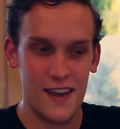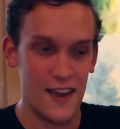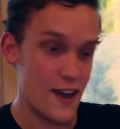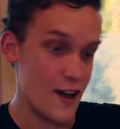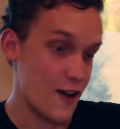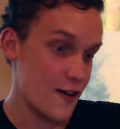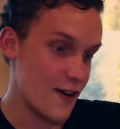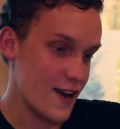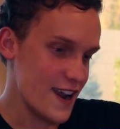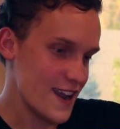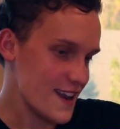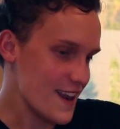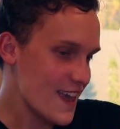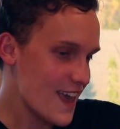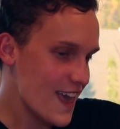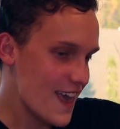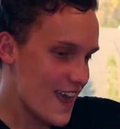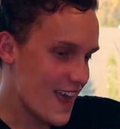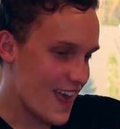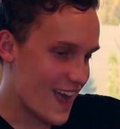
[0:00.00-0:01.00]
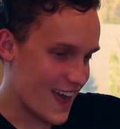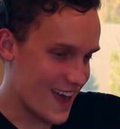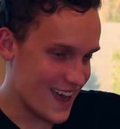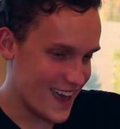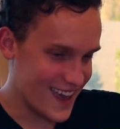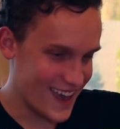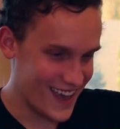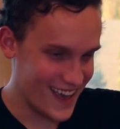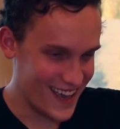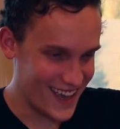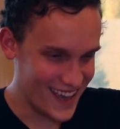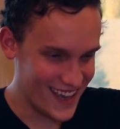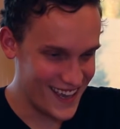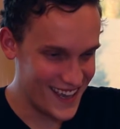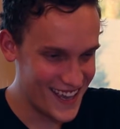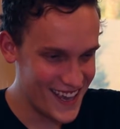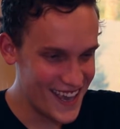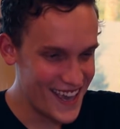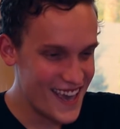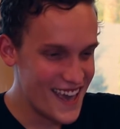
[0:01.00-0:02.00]
All right,
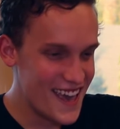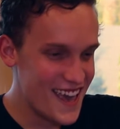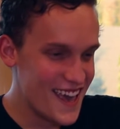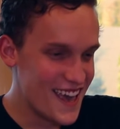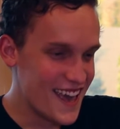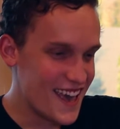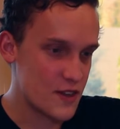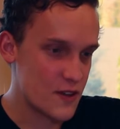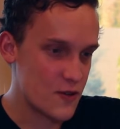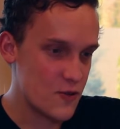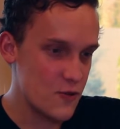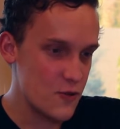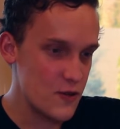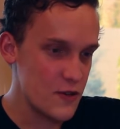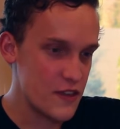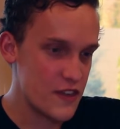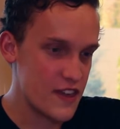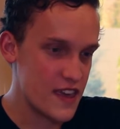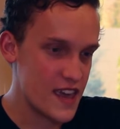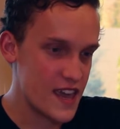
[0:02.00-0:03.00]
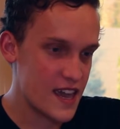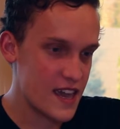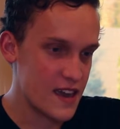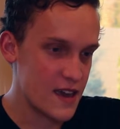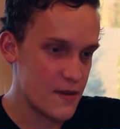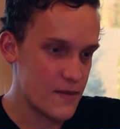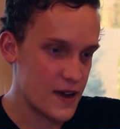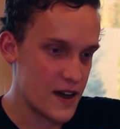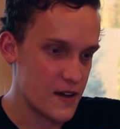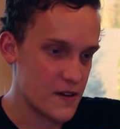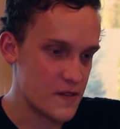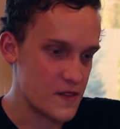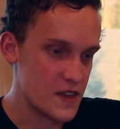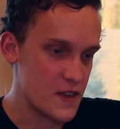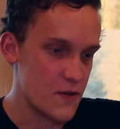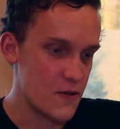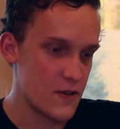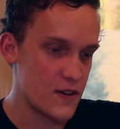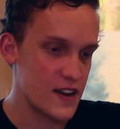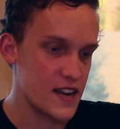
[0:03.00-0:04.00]
the cool thing about the
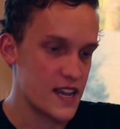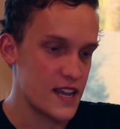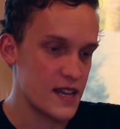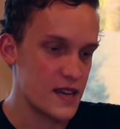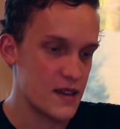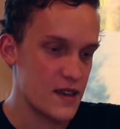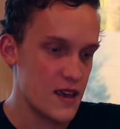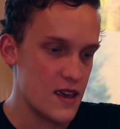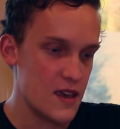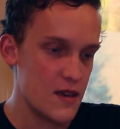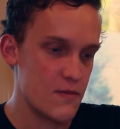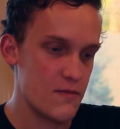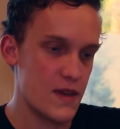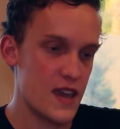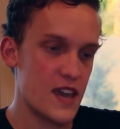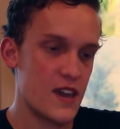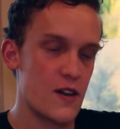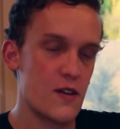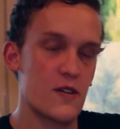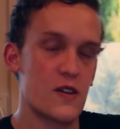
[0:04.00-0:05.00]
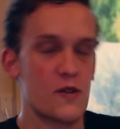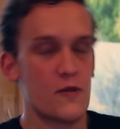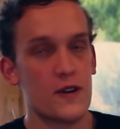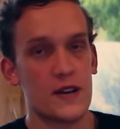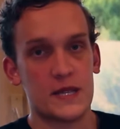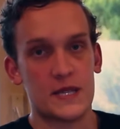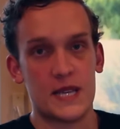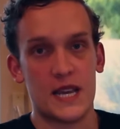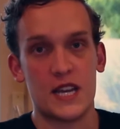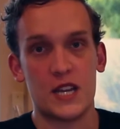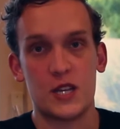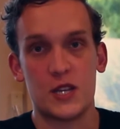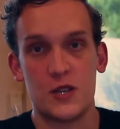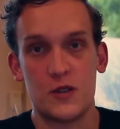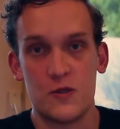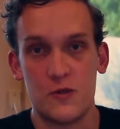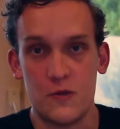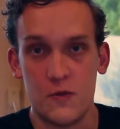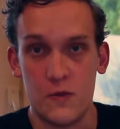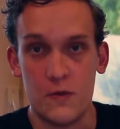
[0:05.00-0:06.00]
Orient Mako USA
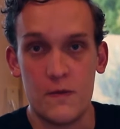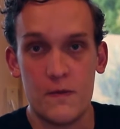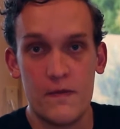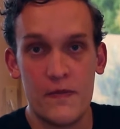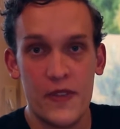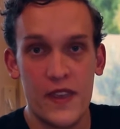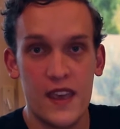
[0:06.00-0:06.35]
2